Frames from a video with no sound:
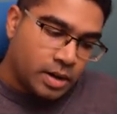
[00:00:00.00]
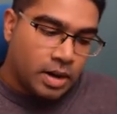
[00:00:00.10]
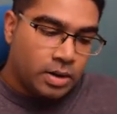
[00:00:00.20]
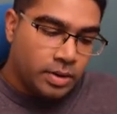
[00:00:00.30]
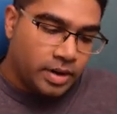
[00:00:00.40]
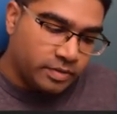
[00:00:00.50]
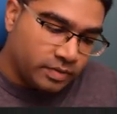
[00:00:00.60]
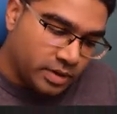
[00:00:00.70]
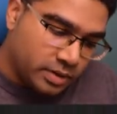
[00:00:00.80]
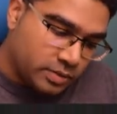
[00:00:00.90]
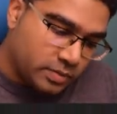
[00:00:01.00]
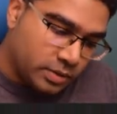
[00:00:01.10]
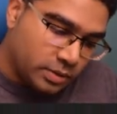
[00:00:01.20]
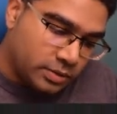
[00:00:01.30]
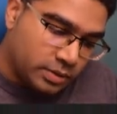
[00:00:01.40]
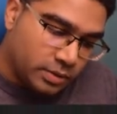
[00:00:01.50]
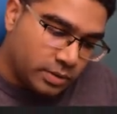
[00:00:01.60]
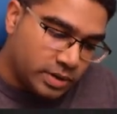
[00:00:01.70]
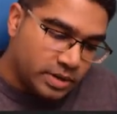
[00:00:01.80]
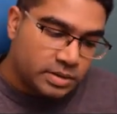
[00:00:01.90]
However, you will also
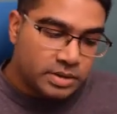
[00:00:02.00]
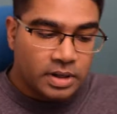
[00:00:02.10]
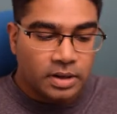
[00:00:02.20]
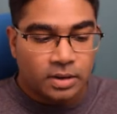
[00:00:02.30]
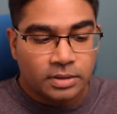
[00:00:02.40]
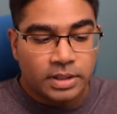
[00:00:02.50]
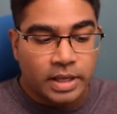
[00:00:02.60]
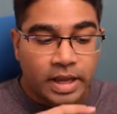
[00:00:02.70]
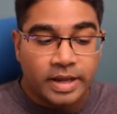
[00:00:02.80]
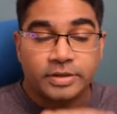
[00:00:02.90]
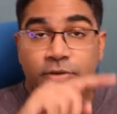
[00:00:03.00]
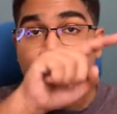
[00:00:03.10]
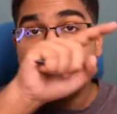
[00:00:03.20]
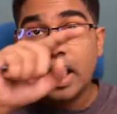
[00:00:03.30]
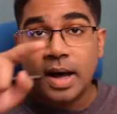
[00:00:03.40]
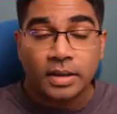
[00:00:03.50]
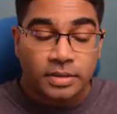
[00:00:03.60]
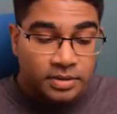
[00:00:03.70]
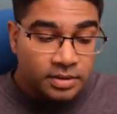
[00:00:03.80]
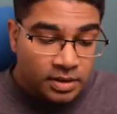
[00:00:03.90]
notice along the I2
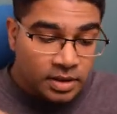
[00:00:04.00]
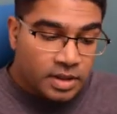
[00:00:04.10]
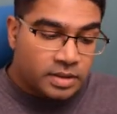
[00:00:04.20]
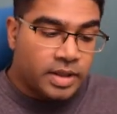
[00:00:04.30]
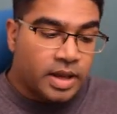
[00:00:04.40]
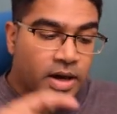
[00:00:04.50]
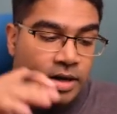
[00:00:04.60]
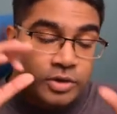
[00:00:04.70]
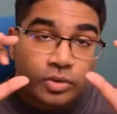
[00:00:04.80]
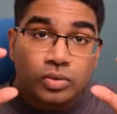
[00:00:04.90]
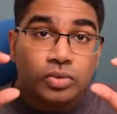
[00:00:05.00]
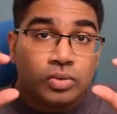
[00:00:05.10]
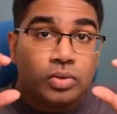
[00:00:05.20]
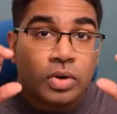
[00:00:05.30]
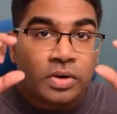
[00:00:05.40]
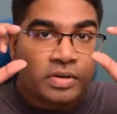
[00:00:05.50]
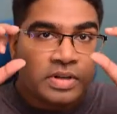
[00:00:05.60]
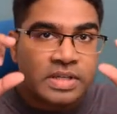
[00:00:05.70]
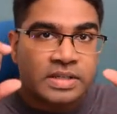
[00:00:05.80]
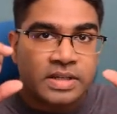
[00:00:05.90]
path, there are two
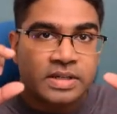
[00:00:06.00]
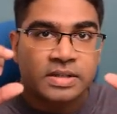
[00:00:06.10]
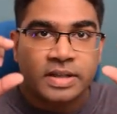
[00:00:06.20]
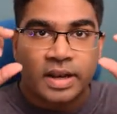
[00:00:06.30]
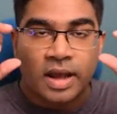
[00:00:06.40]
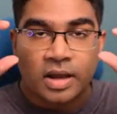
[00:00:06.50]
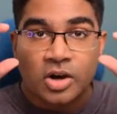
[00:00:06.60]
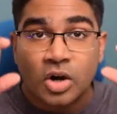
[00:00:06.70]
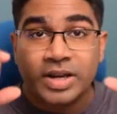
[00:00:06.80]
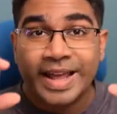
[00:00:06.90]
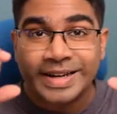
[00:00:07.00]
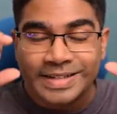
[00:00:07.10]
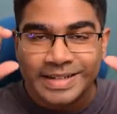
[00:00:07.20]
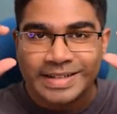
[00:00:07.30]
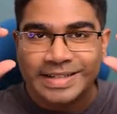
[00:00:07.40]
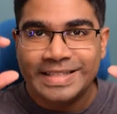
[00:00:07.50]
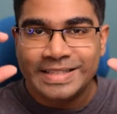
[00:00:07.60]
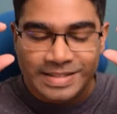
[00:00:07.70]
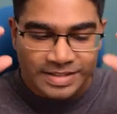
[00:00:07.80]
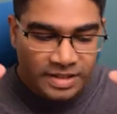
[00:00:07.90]
resistors that are connected in
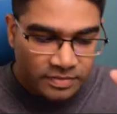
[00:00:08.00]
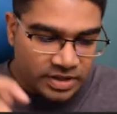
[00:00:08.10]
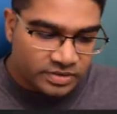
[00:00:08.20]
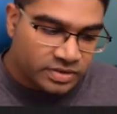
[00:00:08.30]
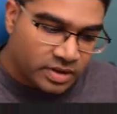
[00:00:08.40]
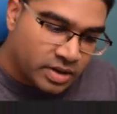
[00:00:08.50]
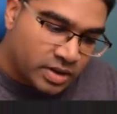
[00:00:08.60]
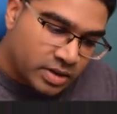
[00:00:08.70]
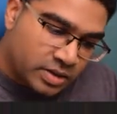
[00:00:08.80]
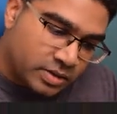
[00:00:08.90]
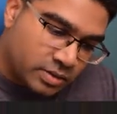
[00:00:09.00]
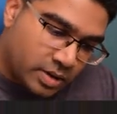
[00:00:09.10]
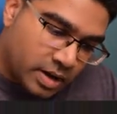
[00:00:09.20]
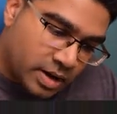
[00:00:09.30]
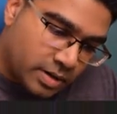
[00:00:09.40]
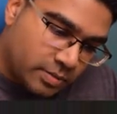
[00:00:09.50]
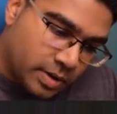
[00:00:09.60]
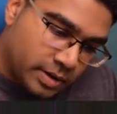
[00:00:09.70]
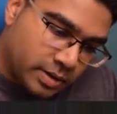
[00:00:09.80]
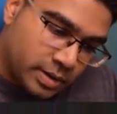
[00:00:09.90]
series. So
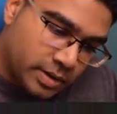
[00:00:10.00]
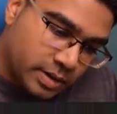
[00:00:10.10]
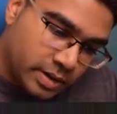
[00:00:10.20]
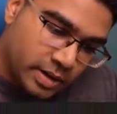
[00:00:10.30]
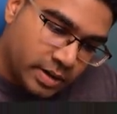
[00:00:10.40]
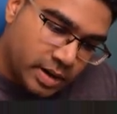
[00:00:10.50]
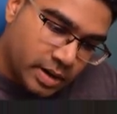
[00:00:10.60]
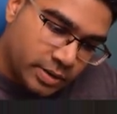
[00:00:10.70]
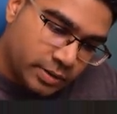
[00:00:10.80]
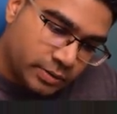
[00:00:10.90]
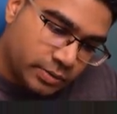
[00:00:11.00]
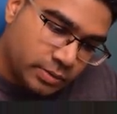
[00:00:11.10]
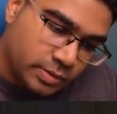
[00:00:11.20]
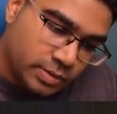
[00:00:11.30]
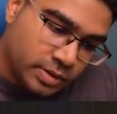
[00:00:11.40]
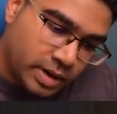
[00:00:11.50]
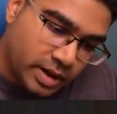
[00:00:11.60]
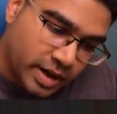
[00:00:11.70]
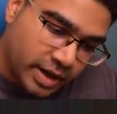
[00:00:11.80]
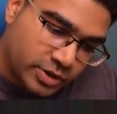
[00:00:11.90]
R1 and R2
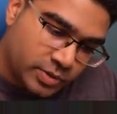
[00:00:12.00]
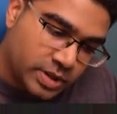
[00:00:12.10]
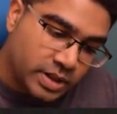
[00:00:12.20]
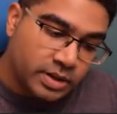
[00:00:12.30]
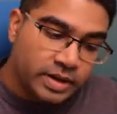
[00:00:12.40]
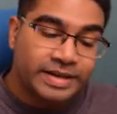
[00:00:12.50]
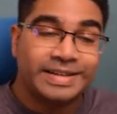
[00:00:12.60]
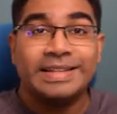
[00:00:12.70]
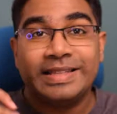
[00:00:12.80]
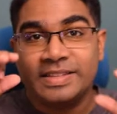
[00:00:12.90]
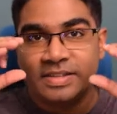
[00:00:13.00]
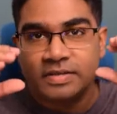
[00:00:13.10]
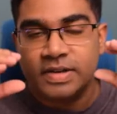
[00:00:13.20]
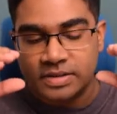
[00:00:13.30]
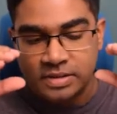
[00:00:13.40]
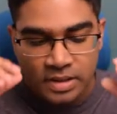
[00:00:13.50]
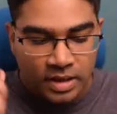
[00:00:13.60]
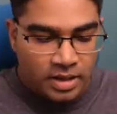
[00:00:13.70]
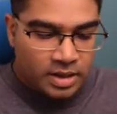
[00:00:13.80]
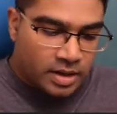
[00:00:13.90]
are actually connected in series
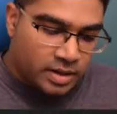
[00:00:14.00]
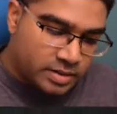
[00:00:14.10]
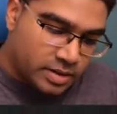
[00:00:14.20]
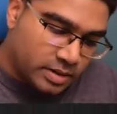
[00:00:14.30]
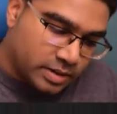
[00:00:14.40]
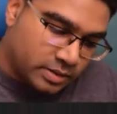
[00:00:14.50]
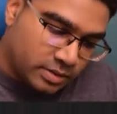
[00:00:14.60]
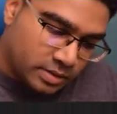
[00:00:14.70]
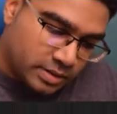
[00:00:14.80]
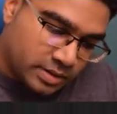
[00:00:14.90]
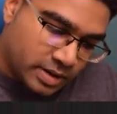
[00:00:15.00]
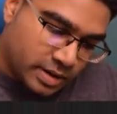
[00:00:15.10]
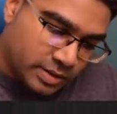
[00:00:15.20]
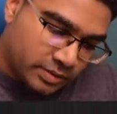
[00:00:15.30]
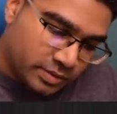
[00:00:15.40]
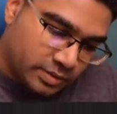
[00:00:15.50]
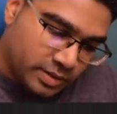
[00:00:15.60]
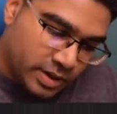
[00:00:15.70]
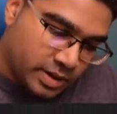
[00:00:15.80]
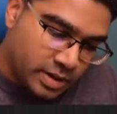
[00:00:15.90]
and then let's call this R3.